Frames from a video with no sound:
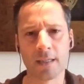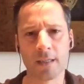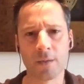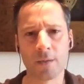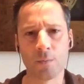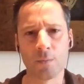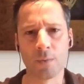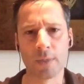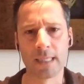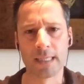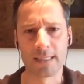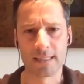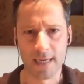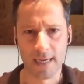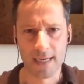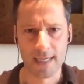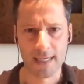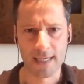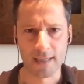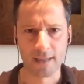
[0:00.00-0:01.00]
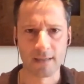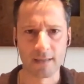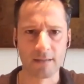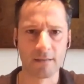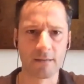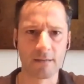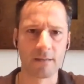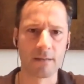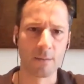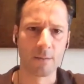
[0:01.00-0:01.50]
when designing
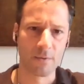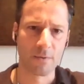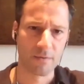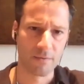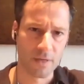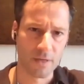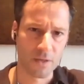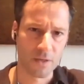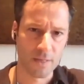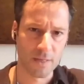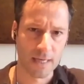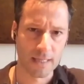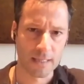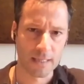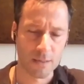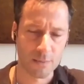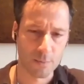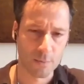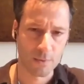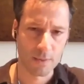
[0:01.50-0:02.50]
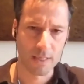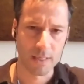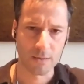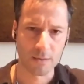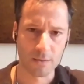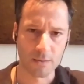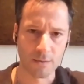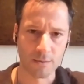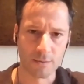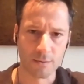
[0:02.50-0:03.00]
some of the functionalities we would like
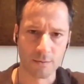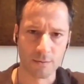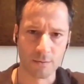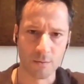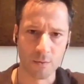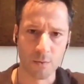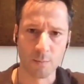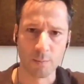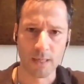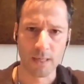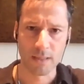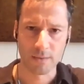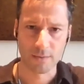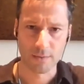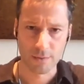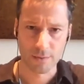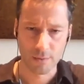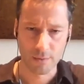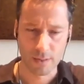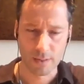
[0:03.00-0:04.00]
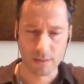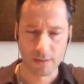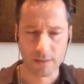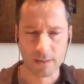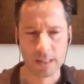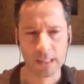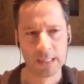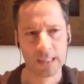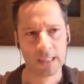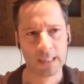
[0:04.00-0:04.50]
to apply to the token.
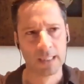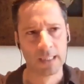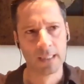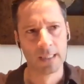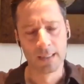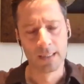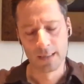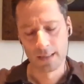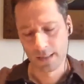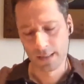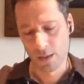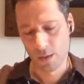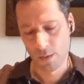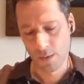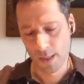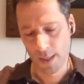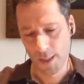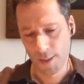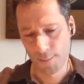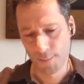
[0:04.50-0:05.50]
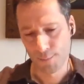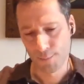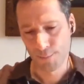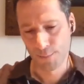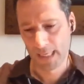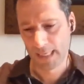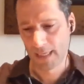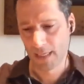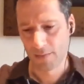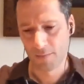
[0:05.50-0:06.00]
So
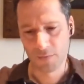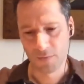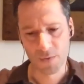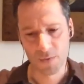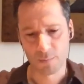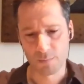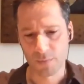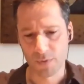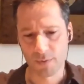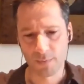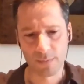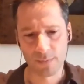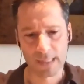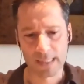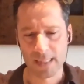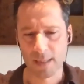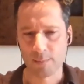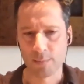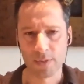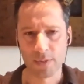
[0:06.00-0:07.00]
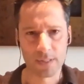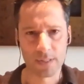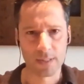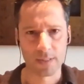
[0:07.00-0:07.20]
I can give you some of the examples